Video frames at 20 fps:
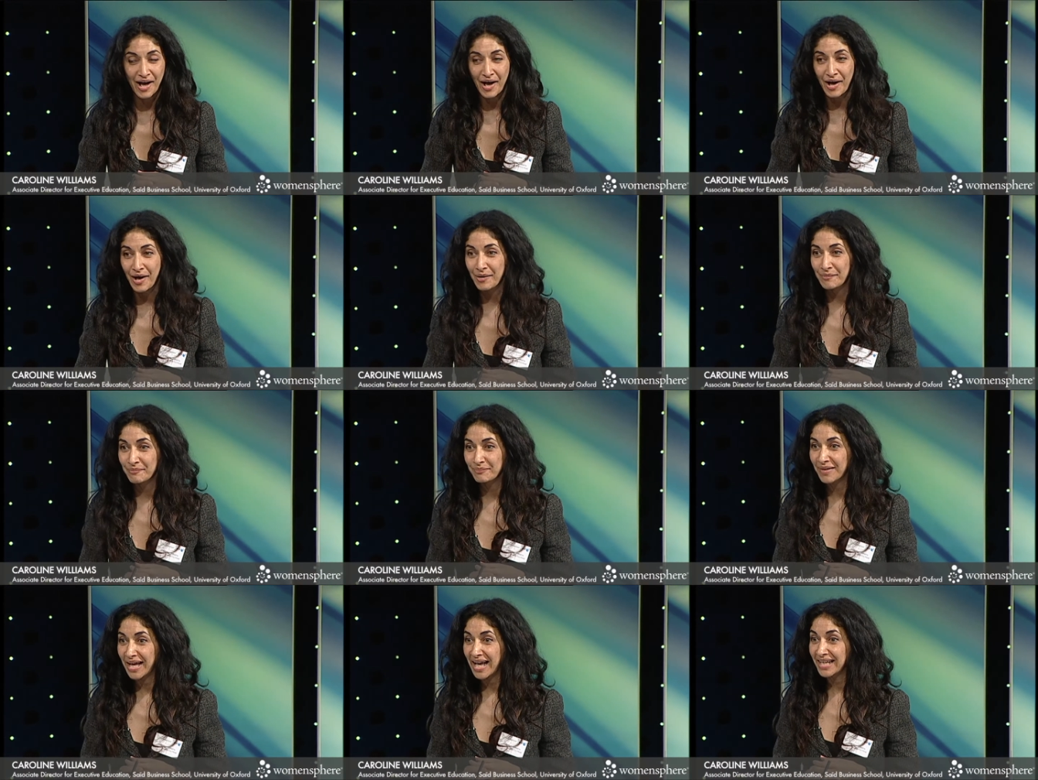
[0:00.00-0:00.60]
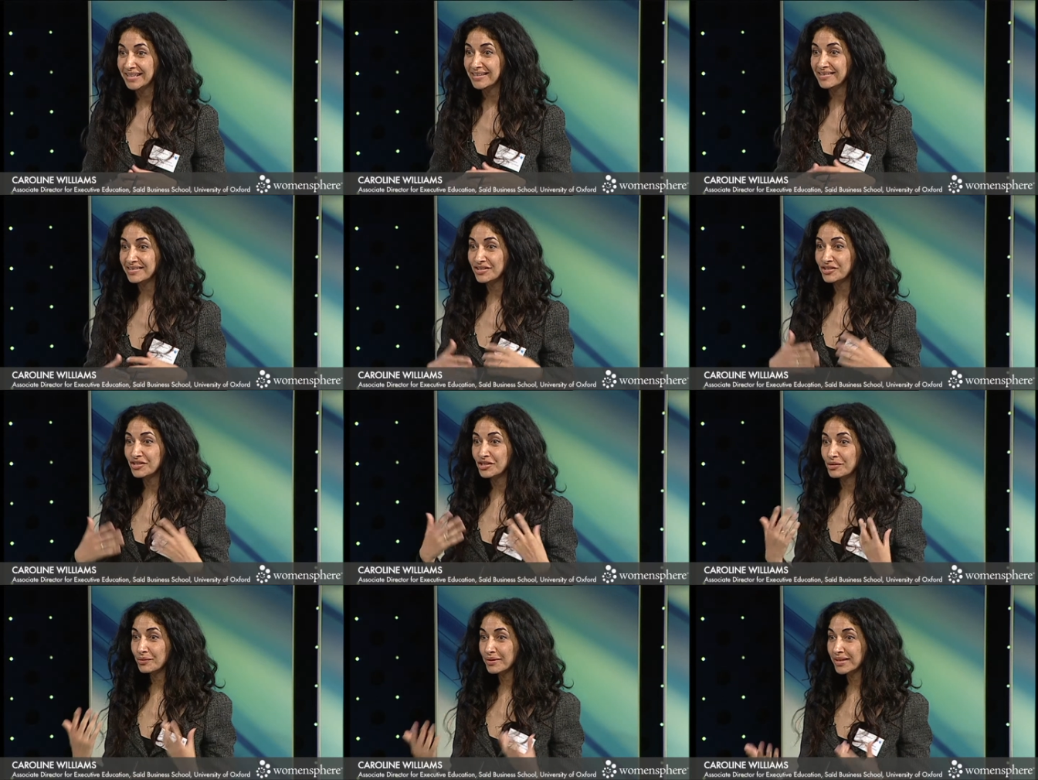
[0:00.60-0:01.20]
And it's
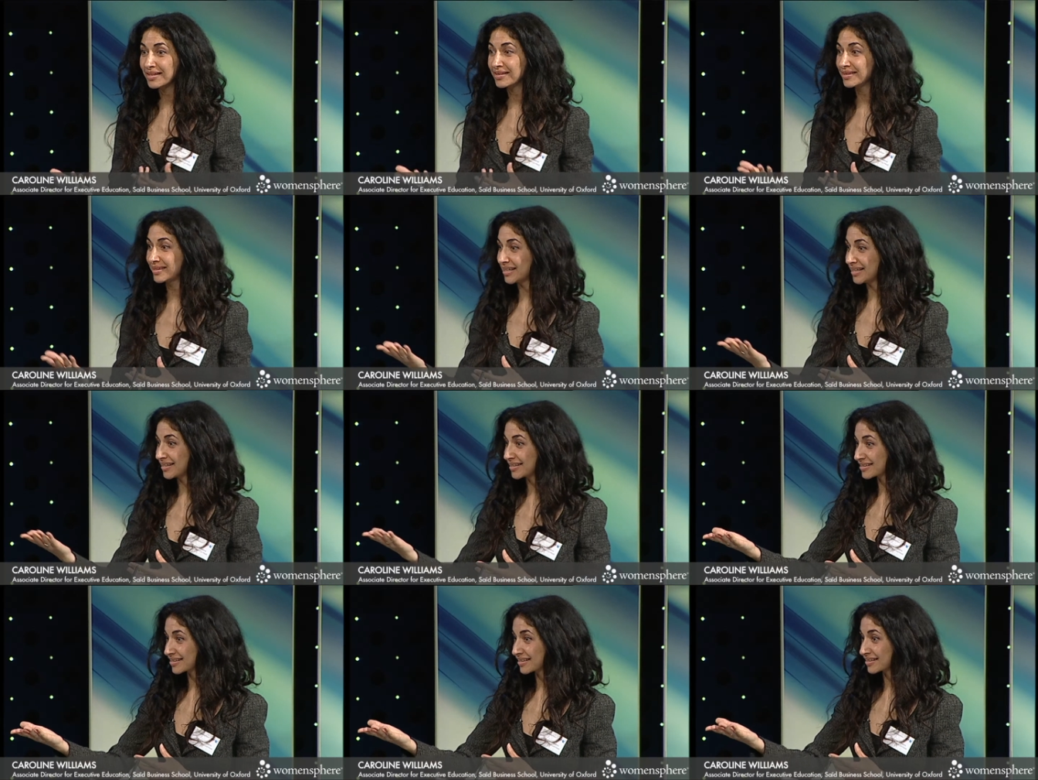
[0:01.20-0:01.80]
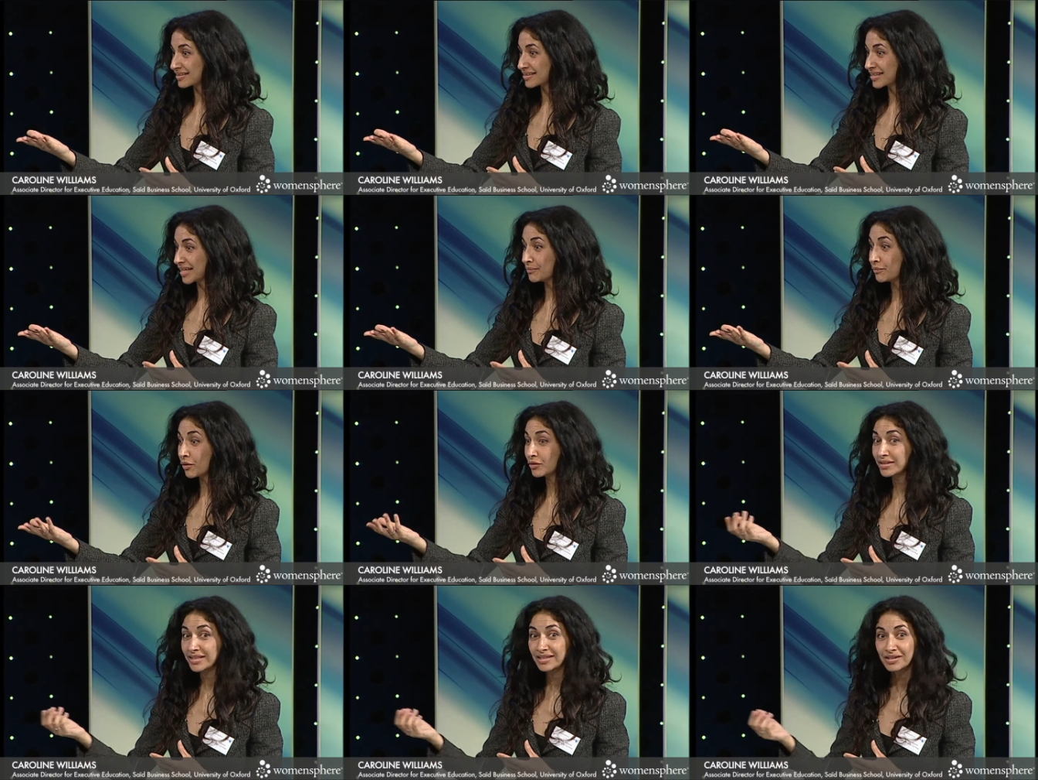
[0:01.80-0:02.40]
to do with the things that, say,
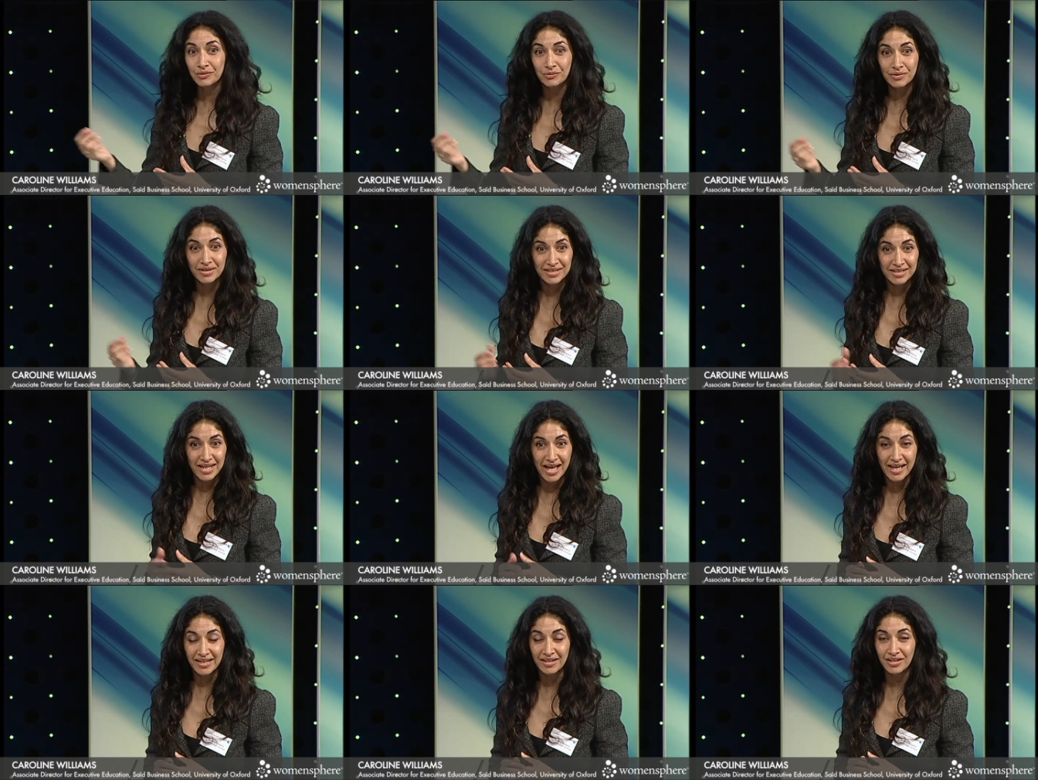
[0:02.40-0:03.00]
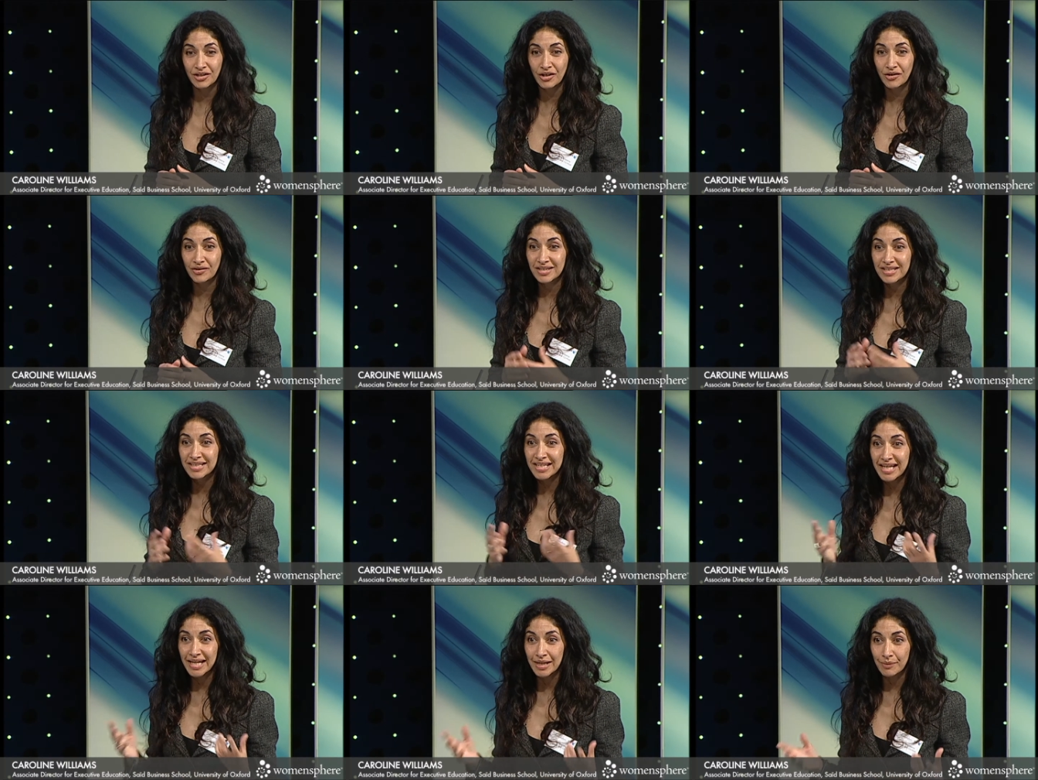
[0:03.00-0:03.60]
Monica was saying, you know, the
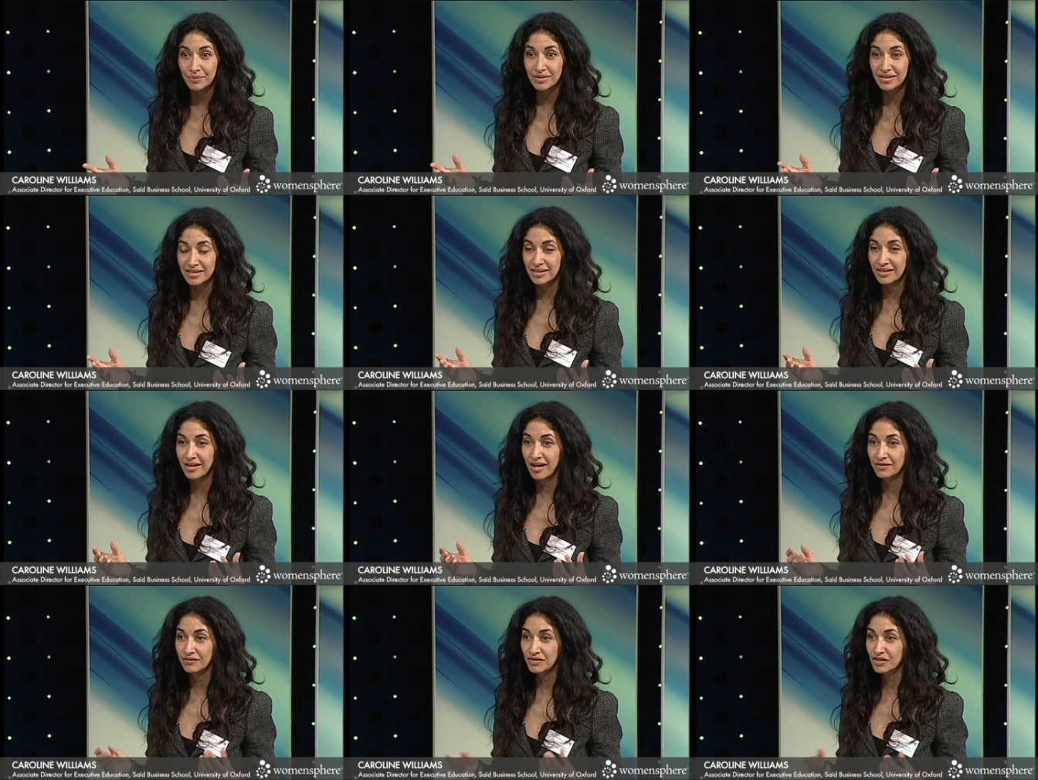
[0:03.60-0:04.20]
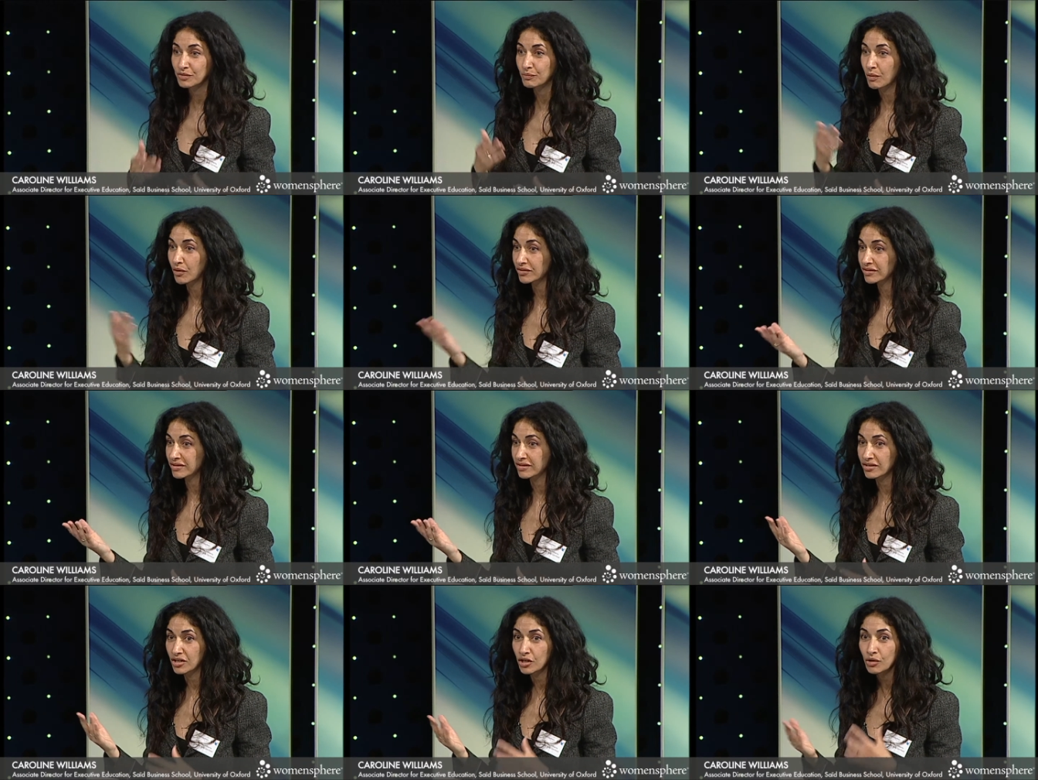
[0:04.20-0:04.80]
tips, the kind of
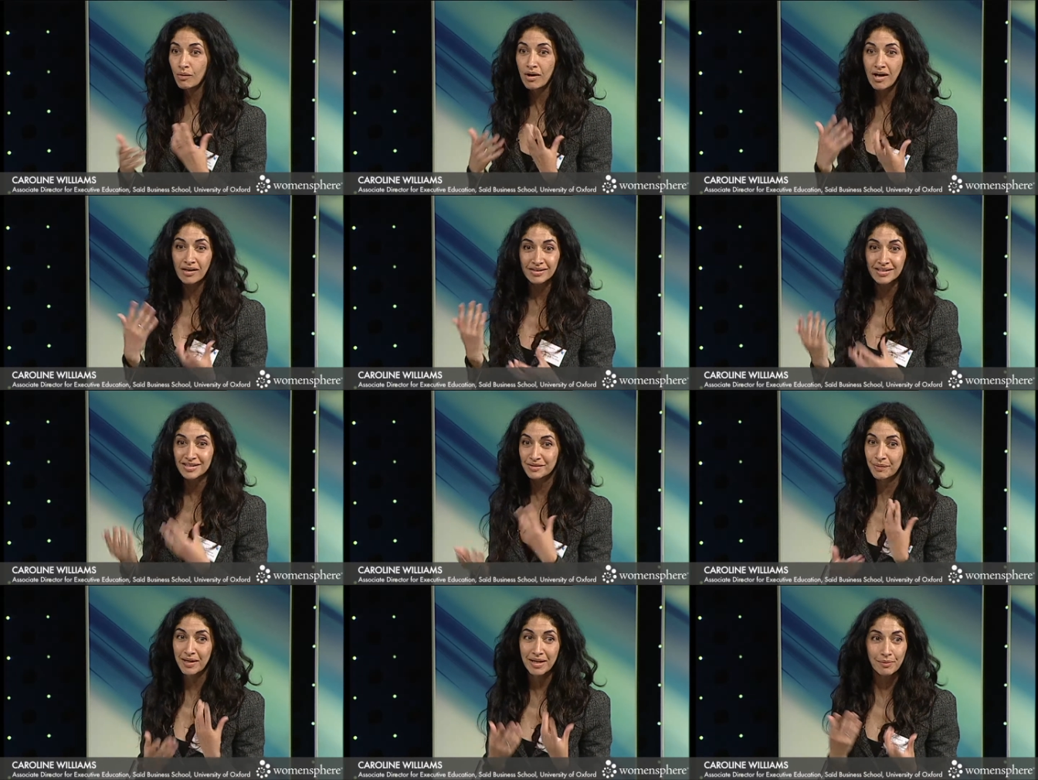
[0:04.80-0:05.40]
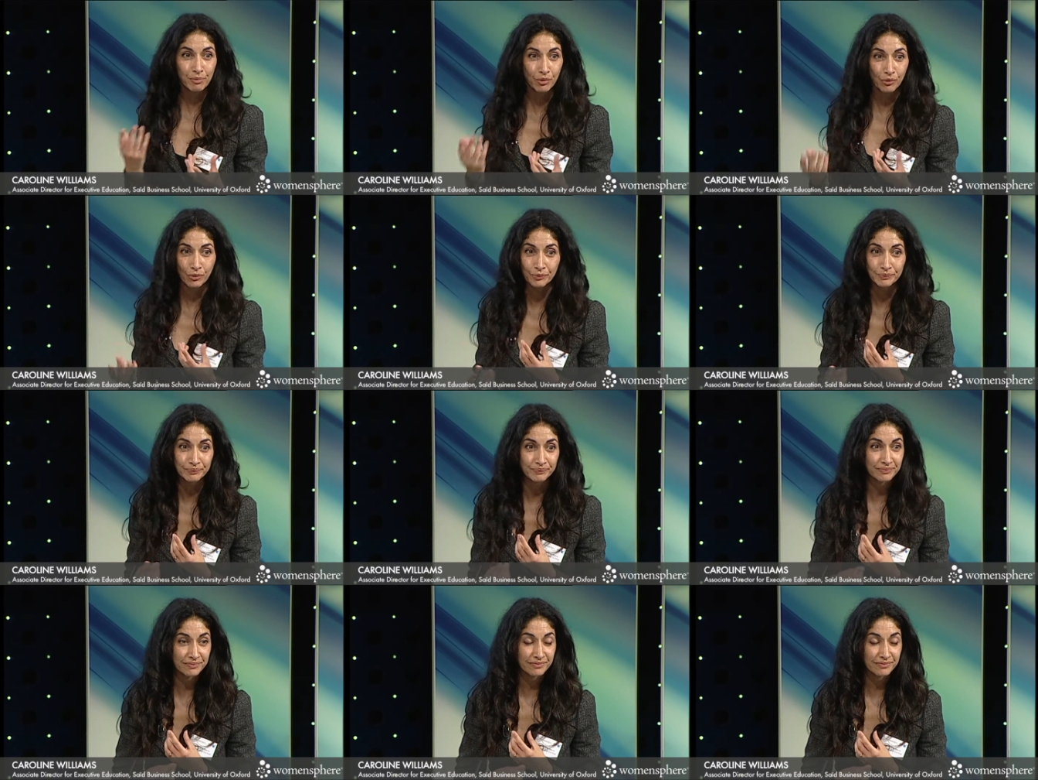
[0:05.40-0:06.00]
sponsors. Who are these people?